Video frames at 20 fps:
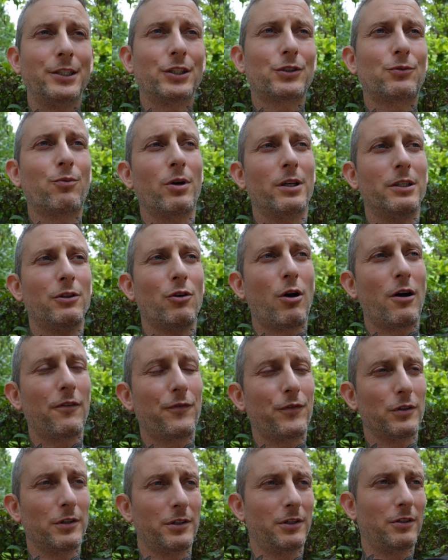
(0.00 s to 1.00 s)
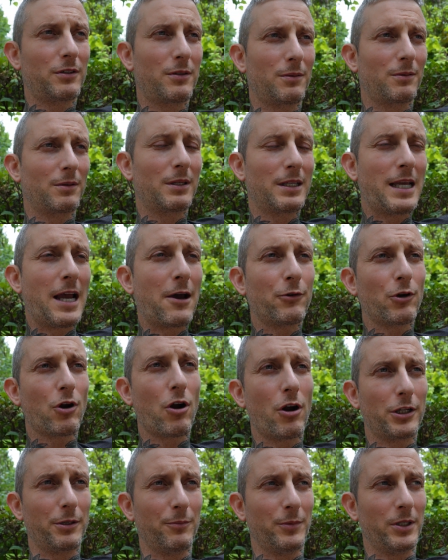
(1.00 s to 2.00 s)
just wanted to offer a little counter
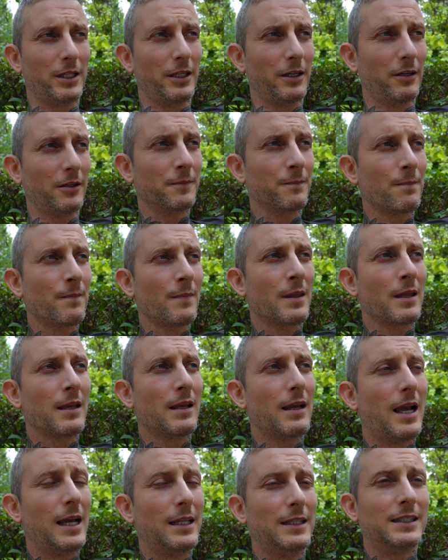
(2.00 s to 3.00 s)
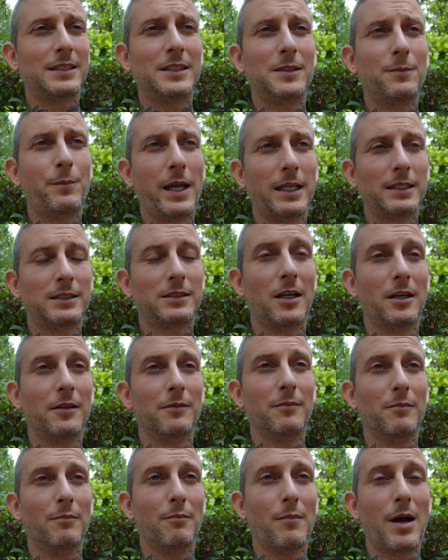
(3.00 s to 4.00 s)
argument here. And this is based
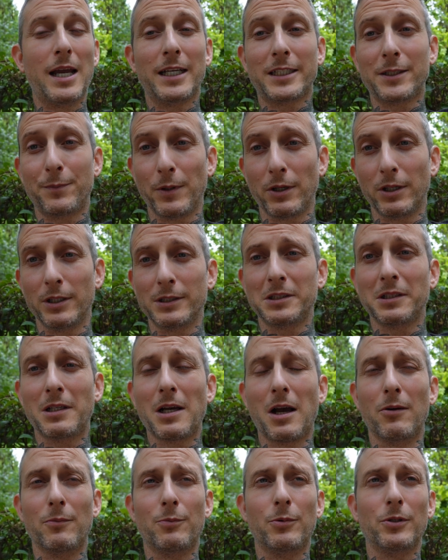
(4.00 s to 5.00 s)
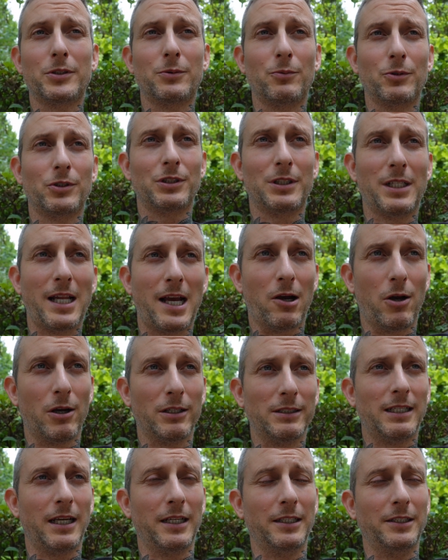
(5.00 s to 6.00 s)
on my experience in comic books, which is now
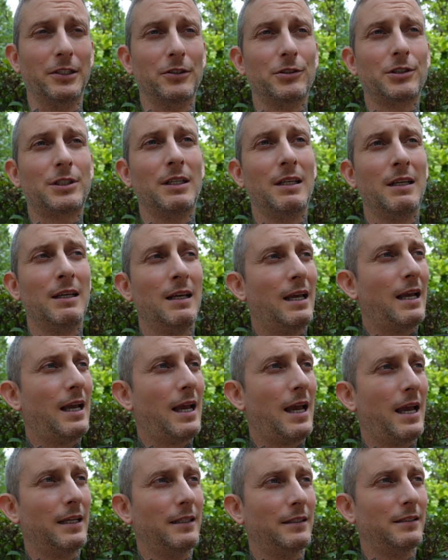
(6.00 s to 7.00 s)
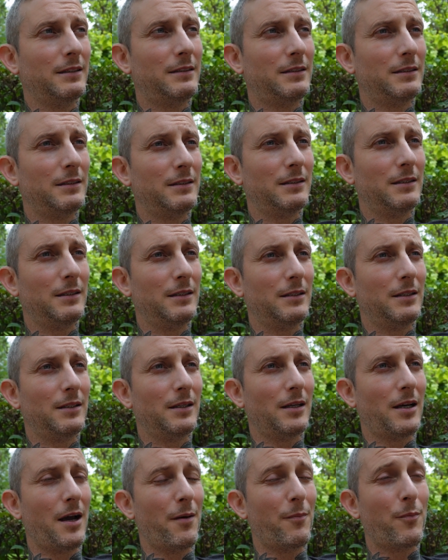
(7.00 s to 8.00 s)
on 10 years, and
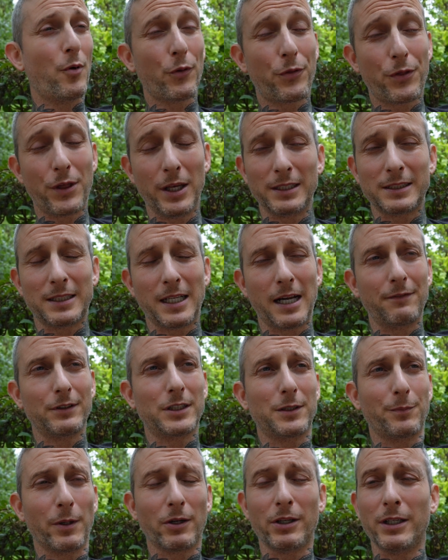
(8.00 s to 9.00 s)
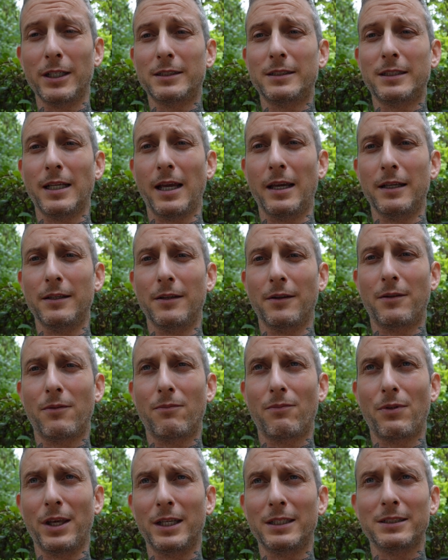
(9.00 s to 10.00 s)
both things that I've experienced and
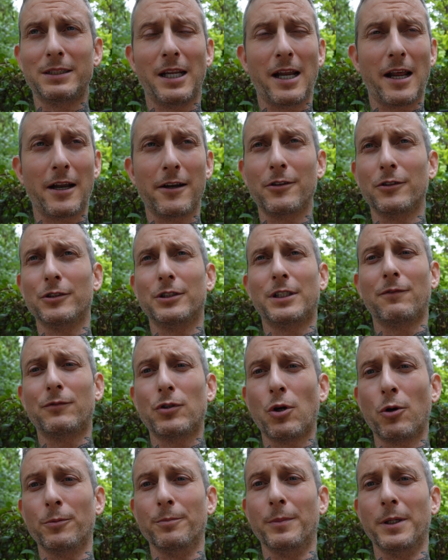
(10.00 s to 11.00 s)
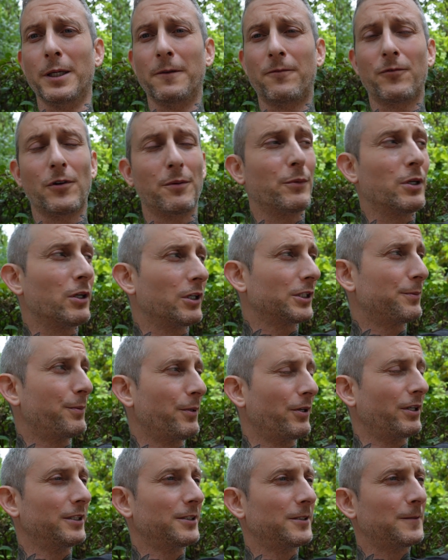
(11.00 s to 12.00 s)
things that editors have told me from their
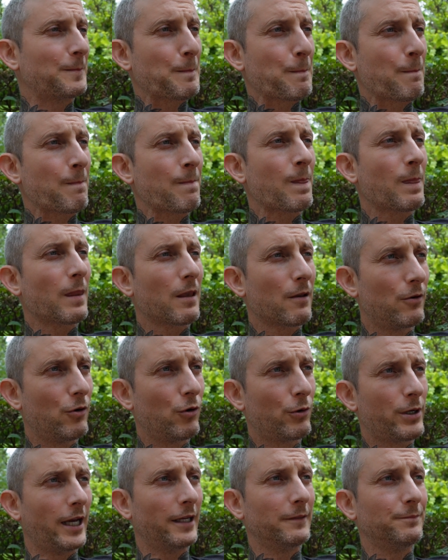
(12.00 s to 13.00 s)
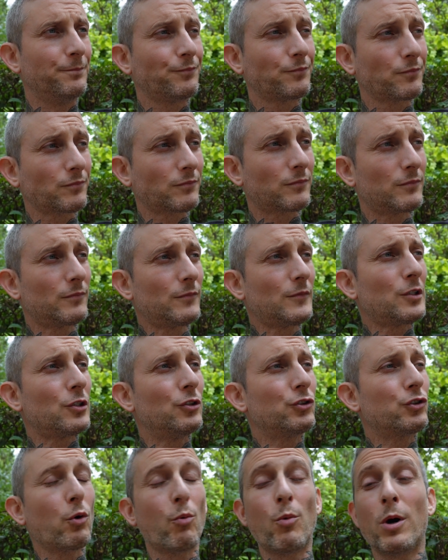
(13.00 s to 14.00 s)
experience. Okay,
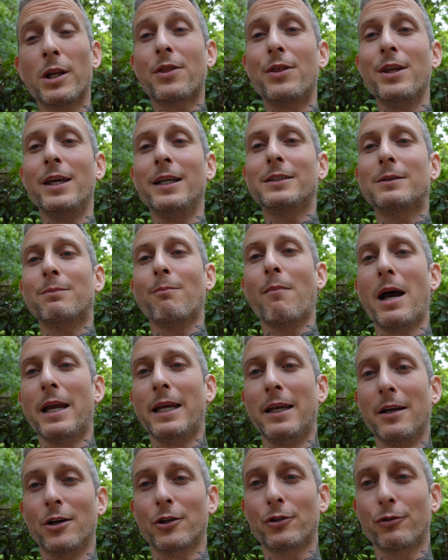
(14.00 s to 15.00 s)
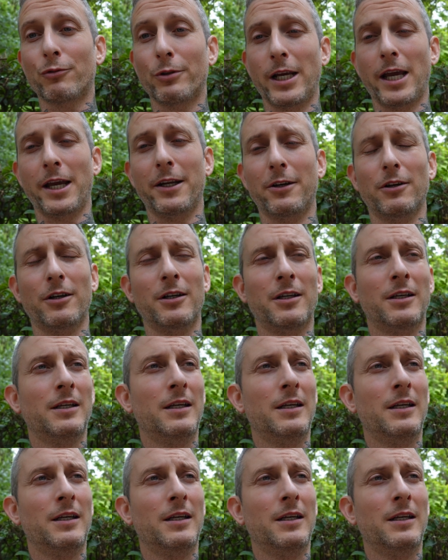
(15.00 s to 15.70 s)
so what things might a creator